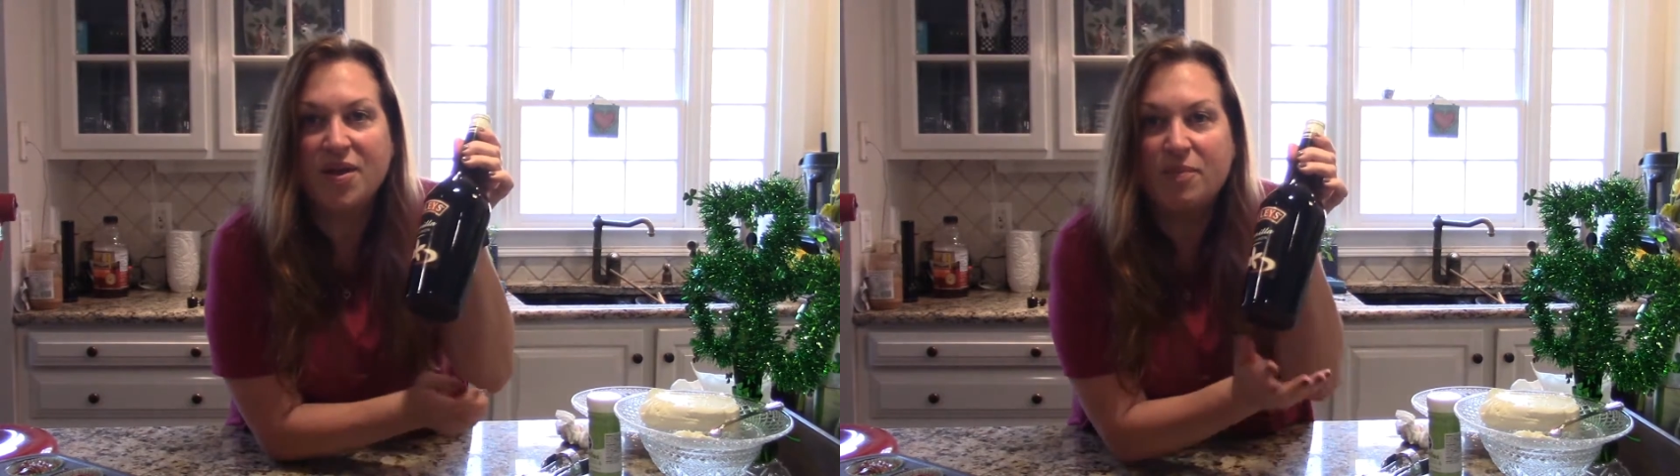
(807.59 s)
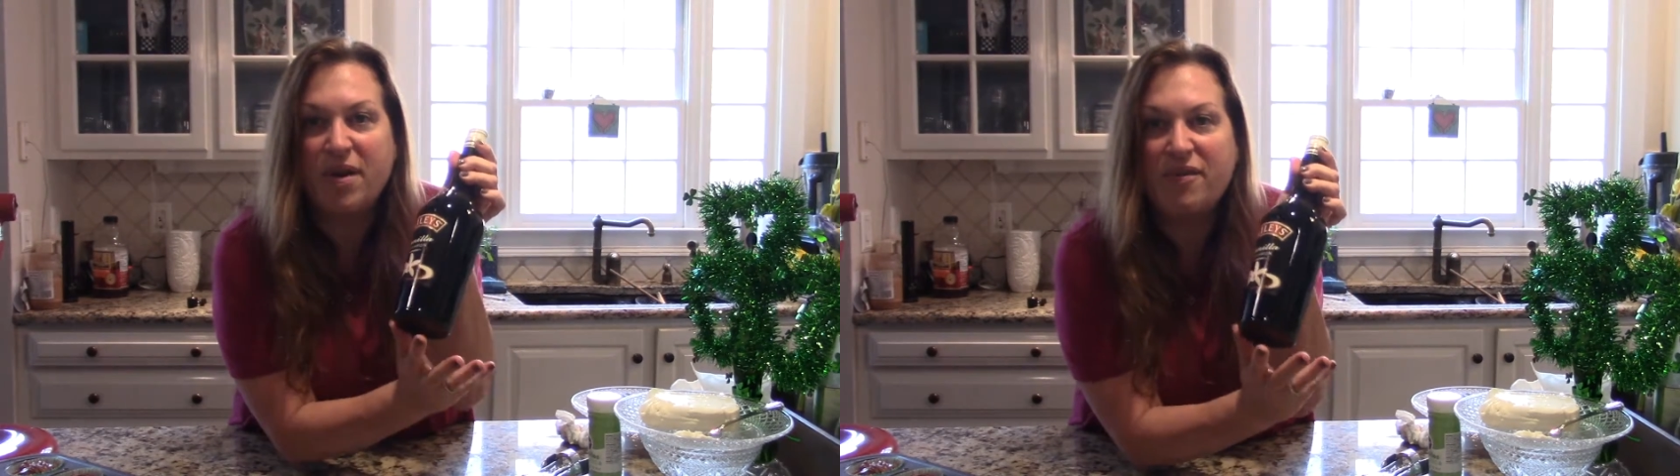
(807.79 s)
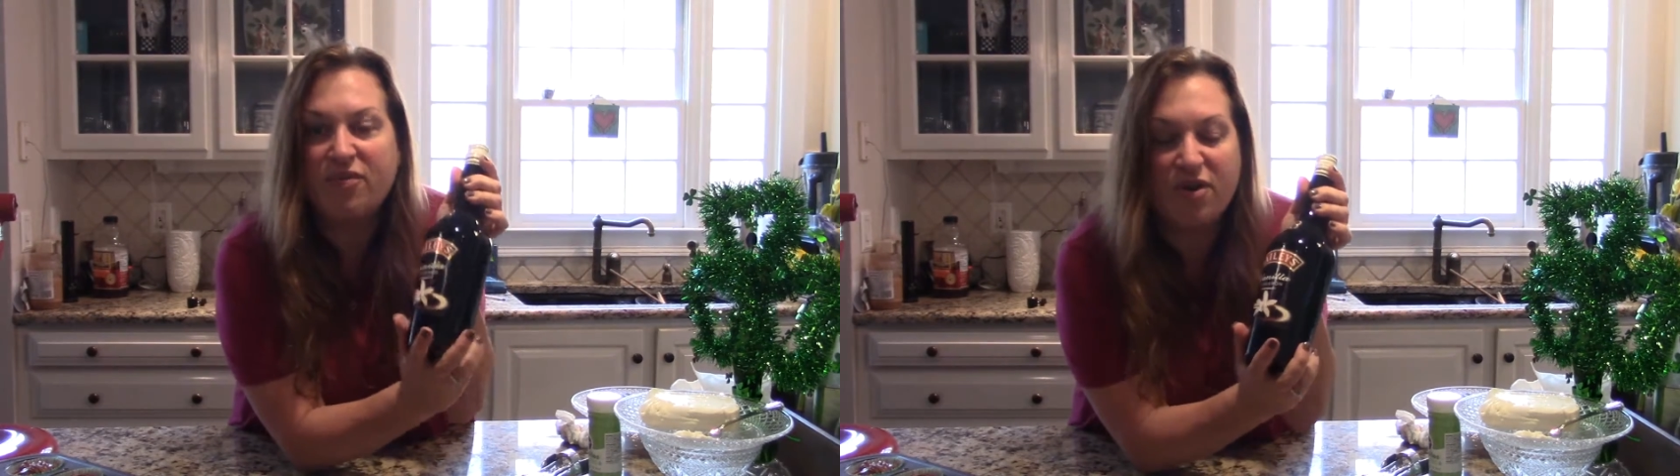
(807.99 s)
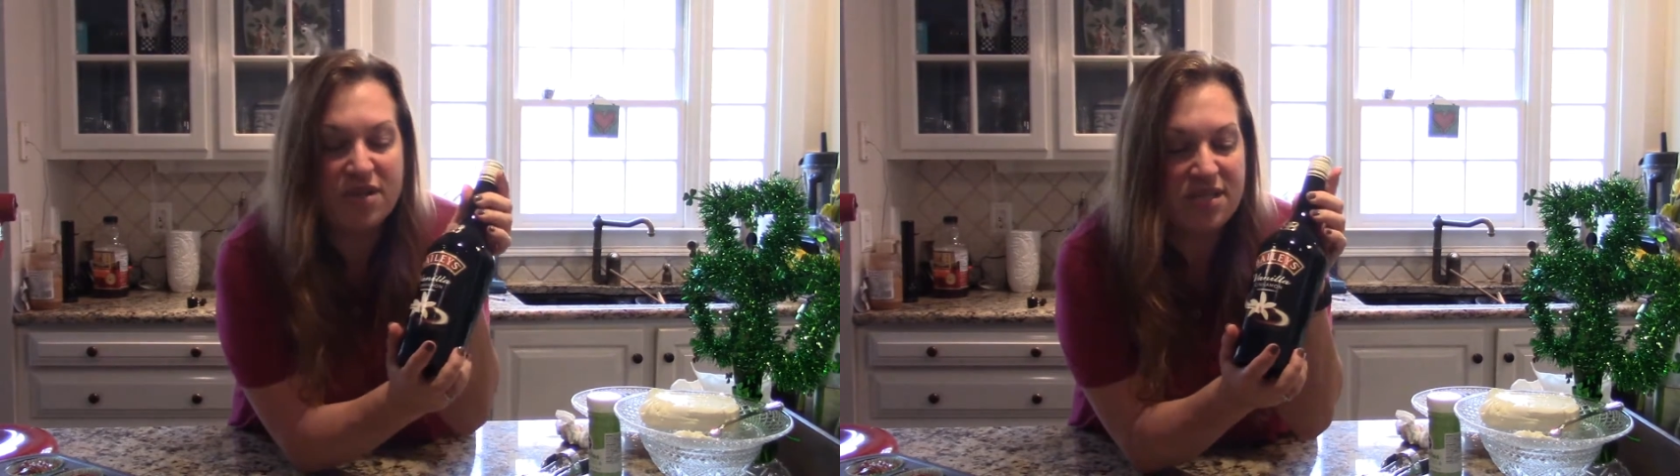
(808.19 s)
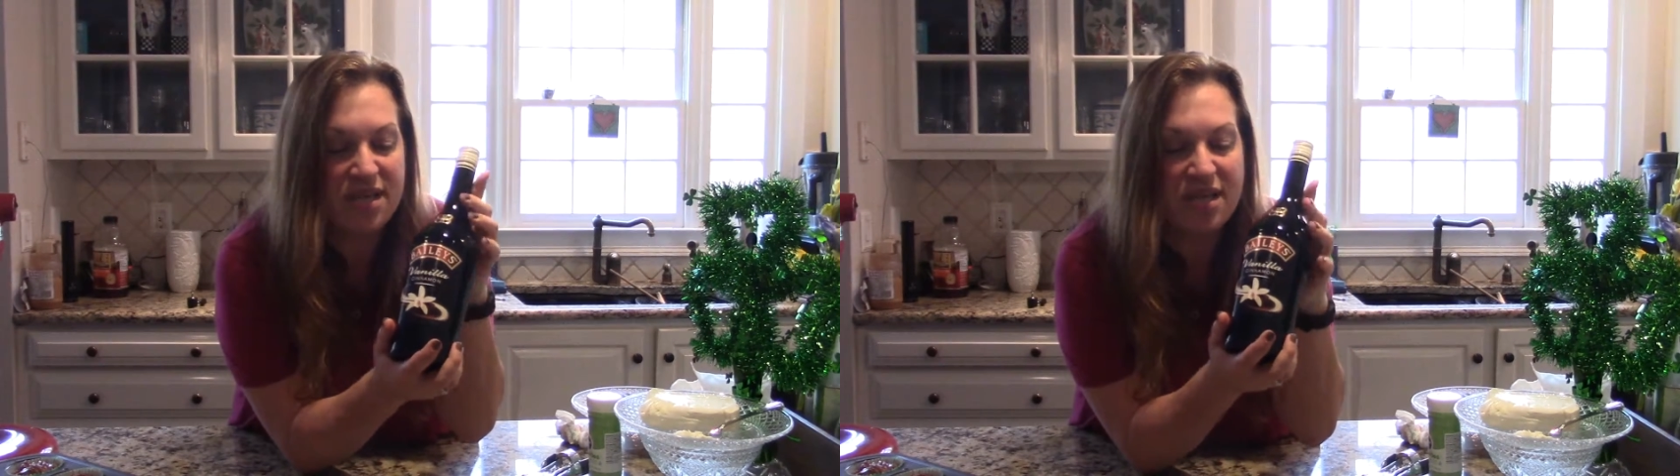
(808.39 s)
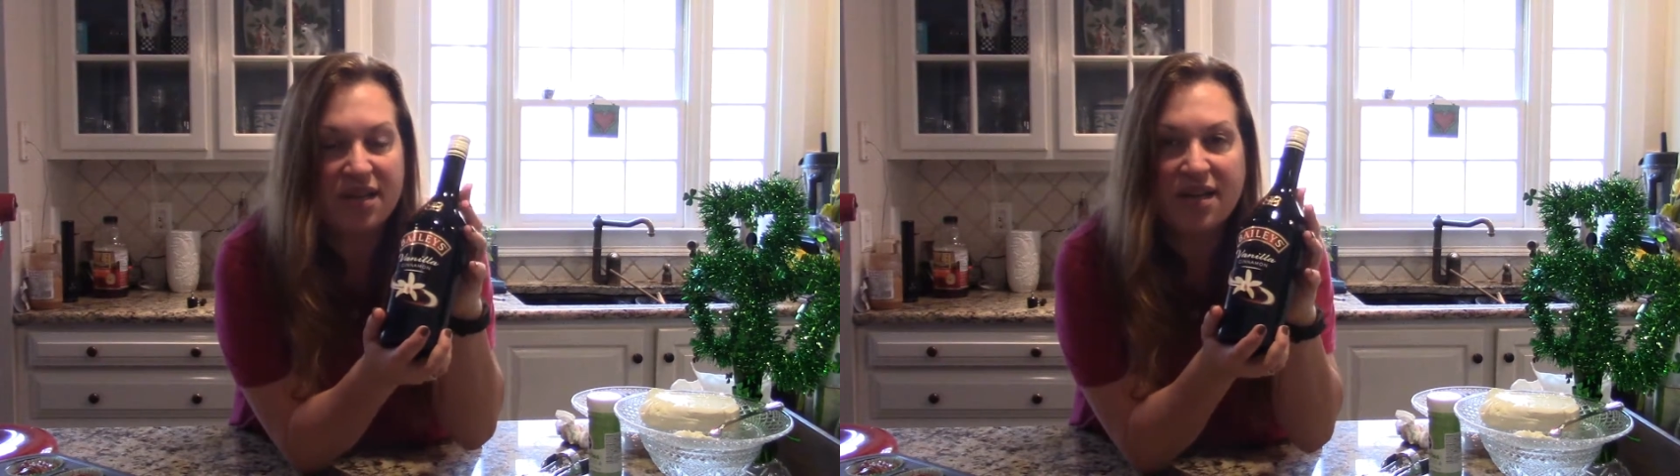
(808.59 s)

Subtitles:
my frosting.